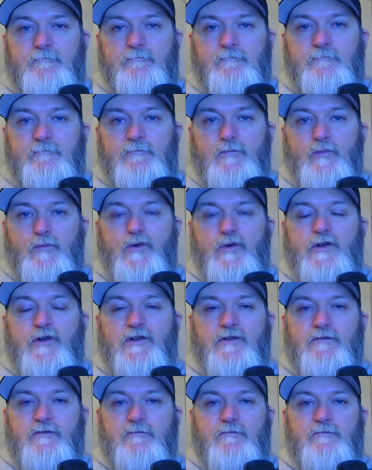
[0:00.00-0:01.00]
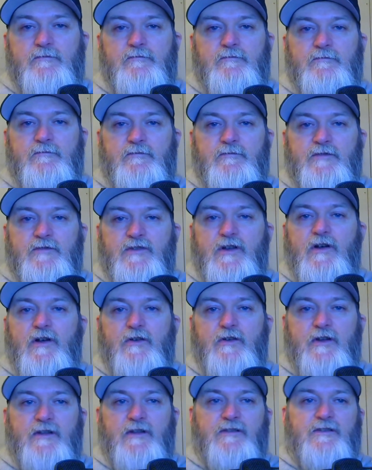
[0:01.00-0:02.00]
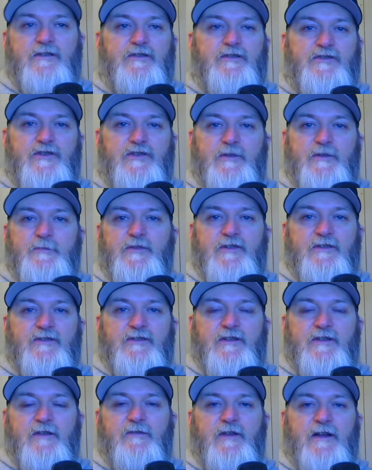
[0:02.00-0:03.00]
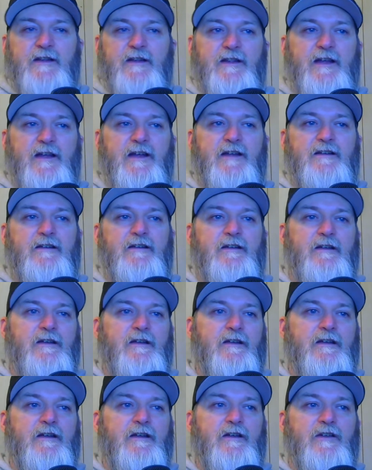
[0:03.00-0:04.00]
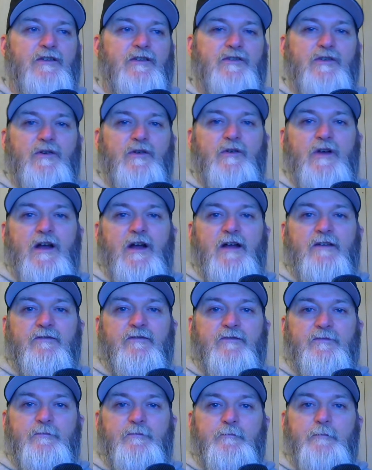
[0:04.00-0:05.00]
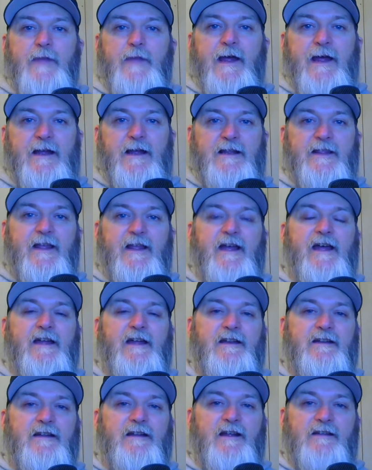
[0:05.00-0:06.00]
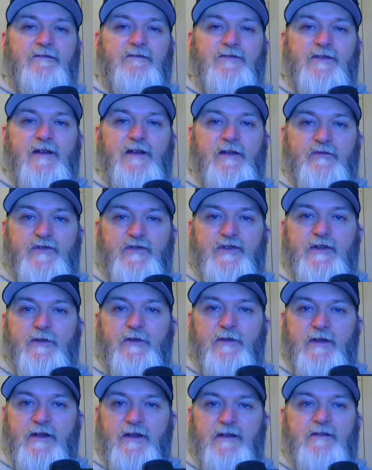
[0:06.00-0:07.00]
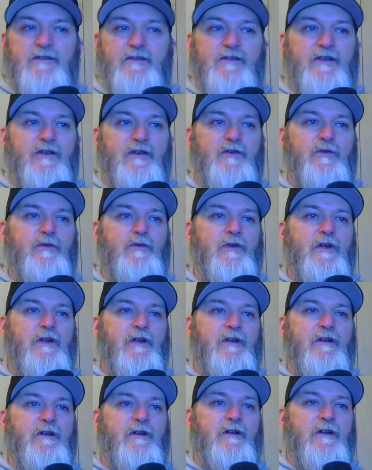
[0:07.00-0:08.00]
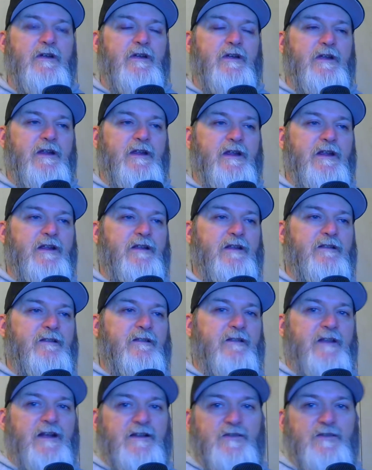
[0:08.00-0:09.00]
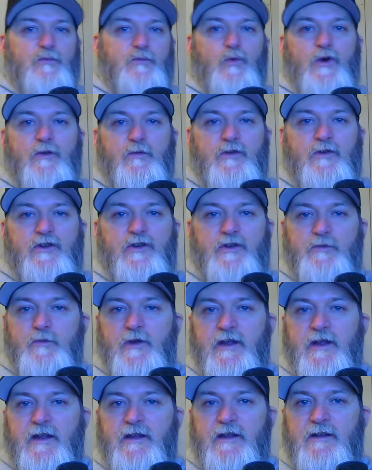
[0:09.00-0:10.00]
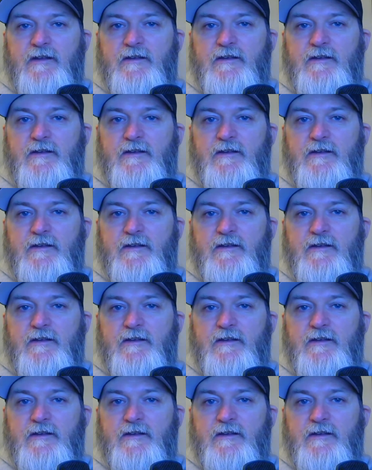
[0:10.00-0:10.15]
wood, sawdust and chips and stuff like that. So I've bagged that and I've sealed it. So that's one good way